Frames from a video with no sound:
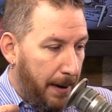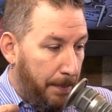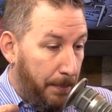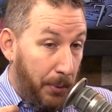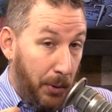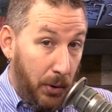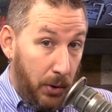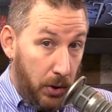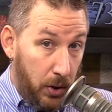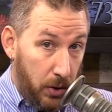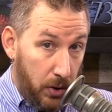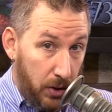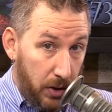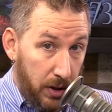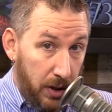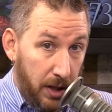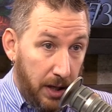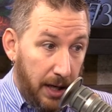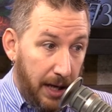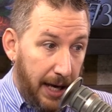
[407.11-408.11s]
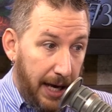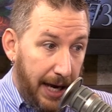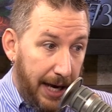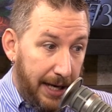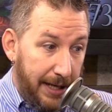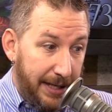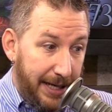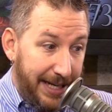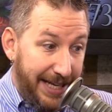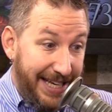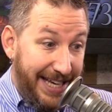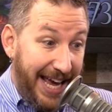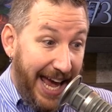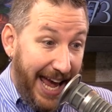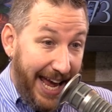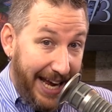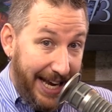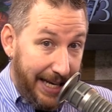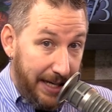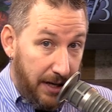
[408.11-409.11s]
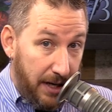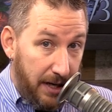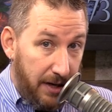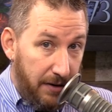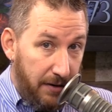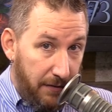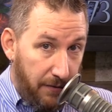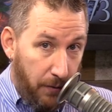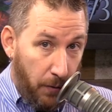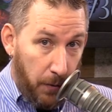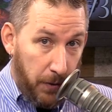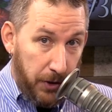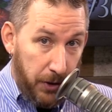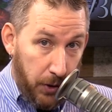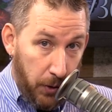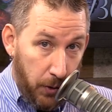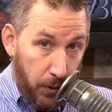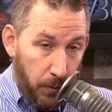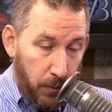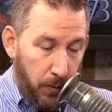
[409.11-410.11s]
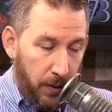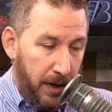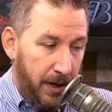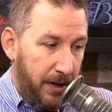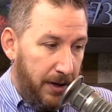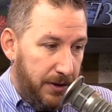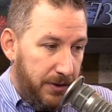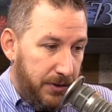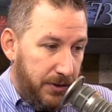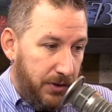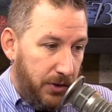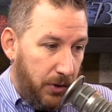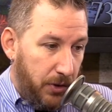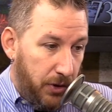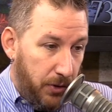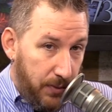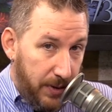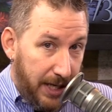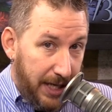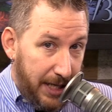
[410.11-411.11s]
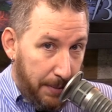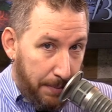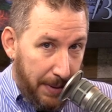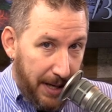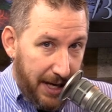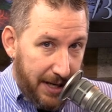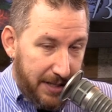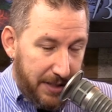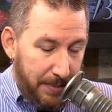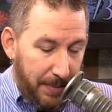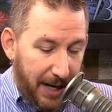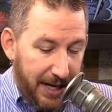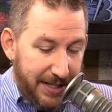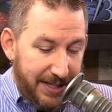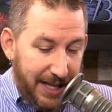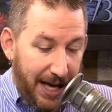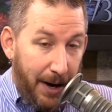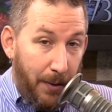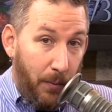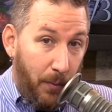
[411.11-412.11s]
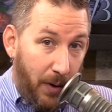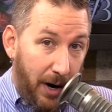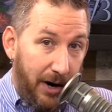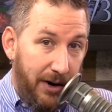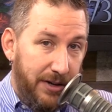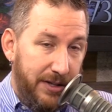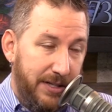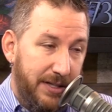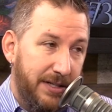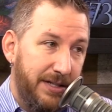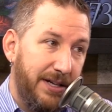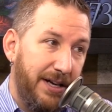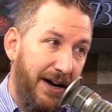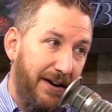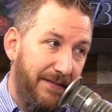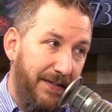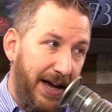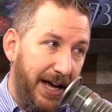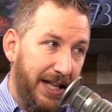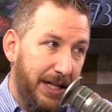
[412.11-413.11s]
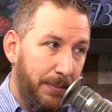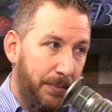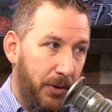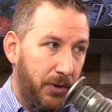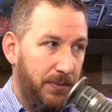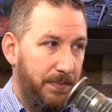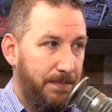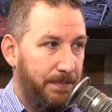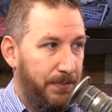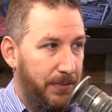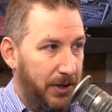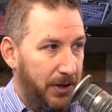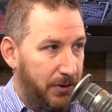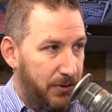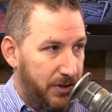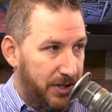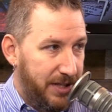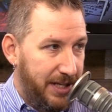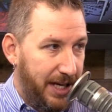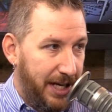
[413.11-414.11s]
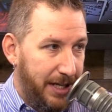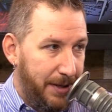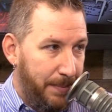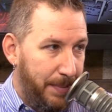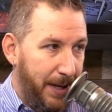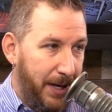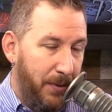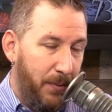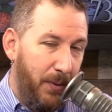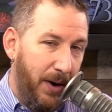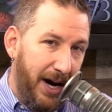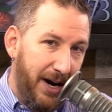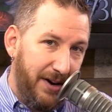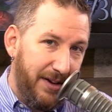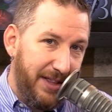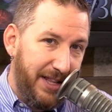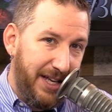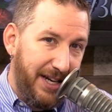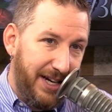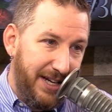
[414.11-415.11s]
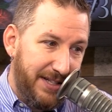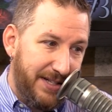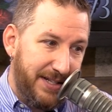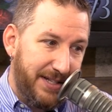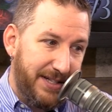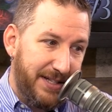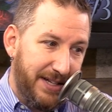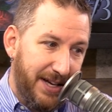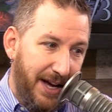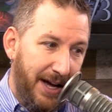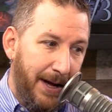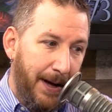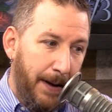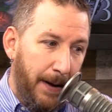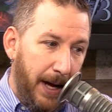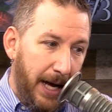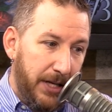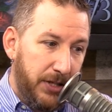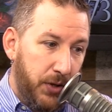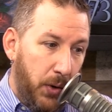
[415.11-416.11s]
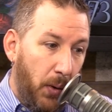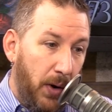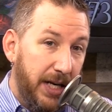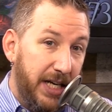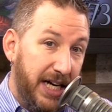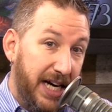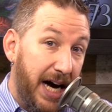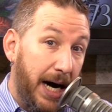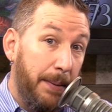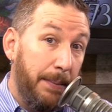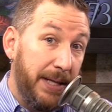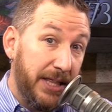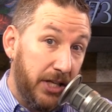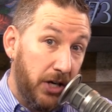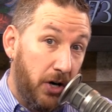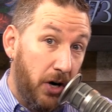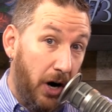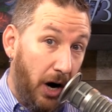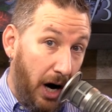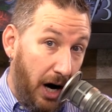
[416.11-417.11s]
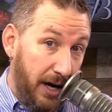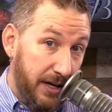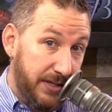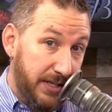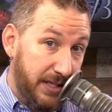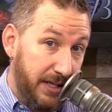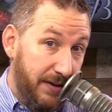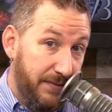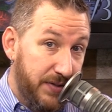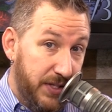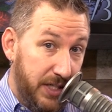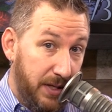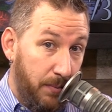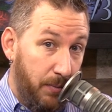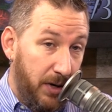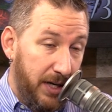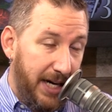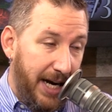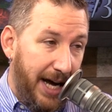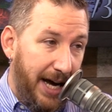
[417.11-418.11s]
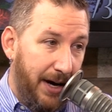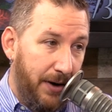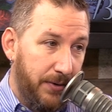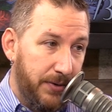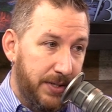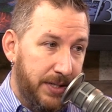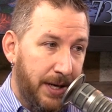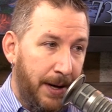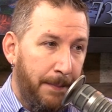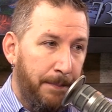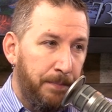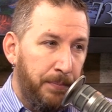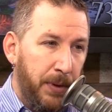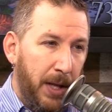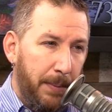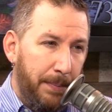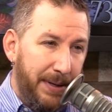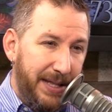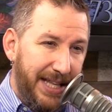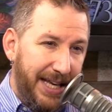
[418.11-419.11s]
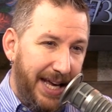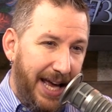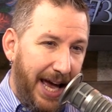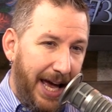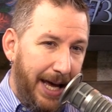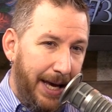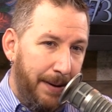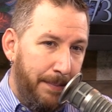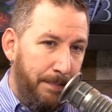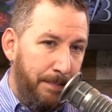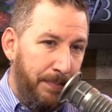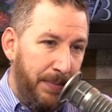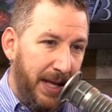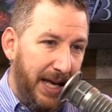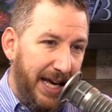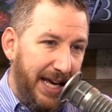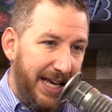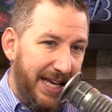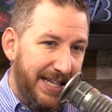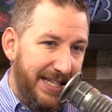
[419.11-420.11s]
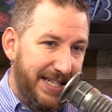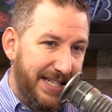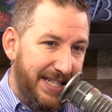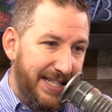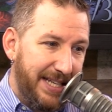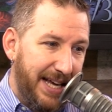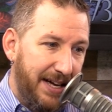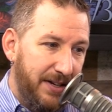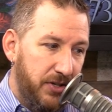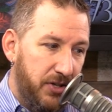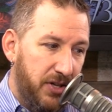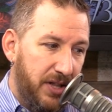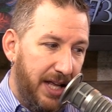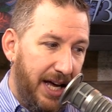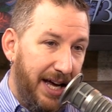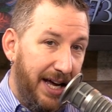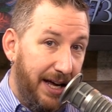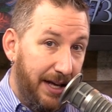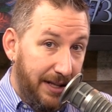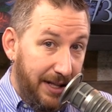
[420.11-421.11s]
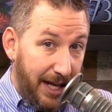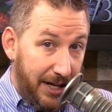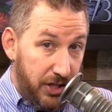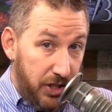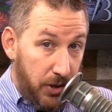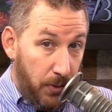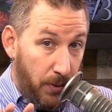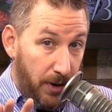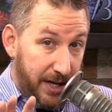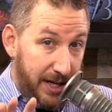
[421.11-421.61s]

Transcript: pull and gain for you. So you need to maximize that where it's available. You just need to be aware that it's it's going to come at the cost of someone else. But the game is such that unless you were